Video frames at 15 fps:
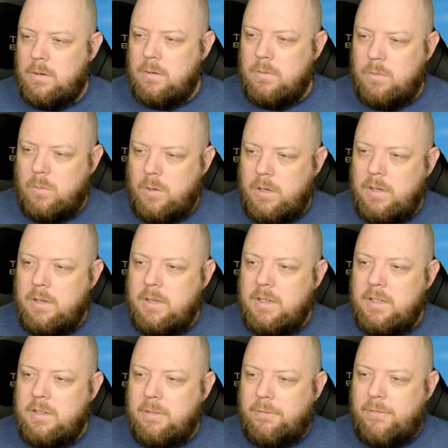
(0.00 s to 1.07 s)
"We
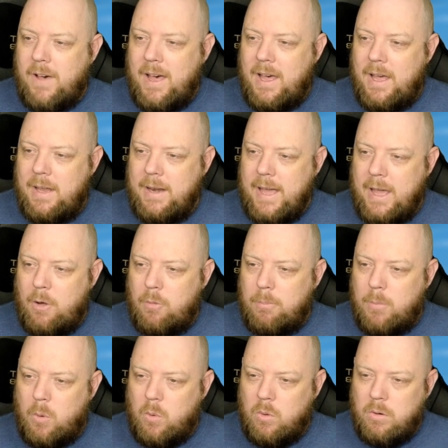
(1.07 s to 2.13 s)
need to find out
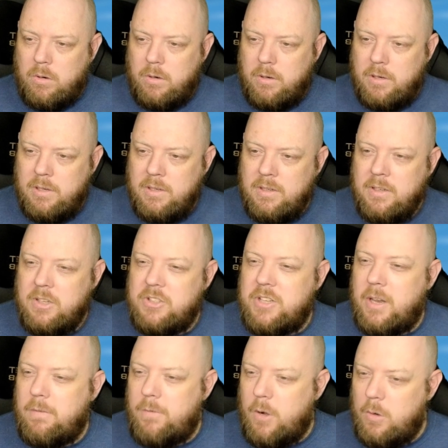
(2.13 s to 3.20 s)
more,"
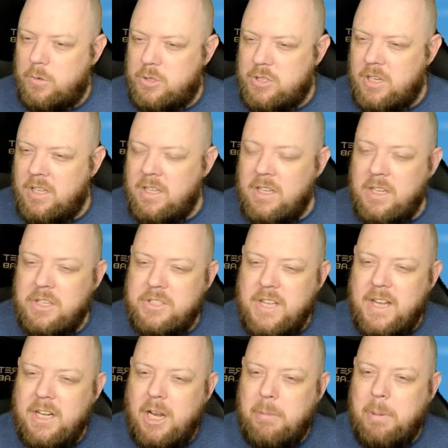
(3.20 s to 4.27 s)
said Vost, standing
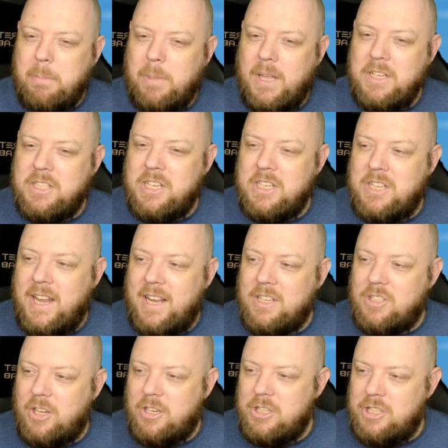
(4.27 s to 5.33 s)
up and placing his hands on
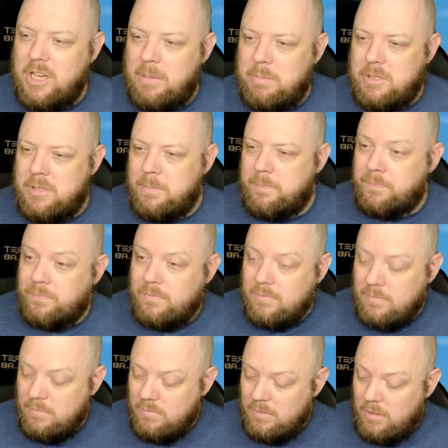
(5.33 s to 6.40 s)
his hips.
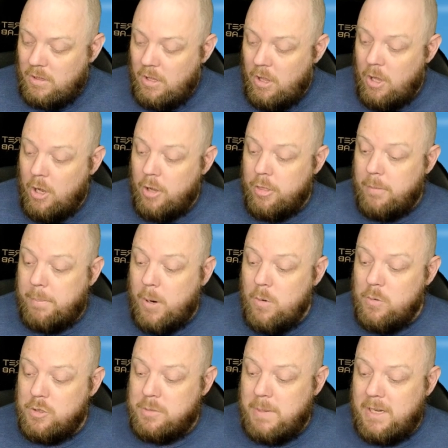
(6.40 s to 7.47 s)
The
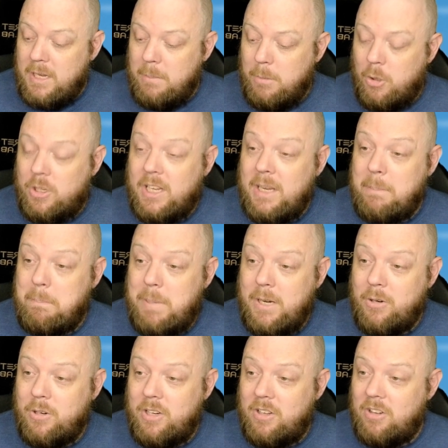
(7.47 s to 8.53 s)
pose made him look
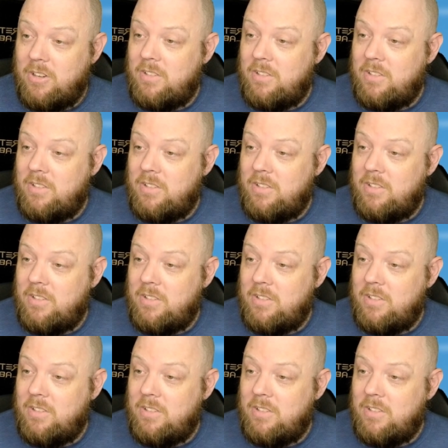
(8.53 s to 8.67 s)
imperial.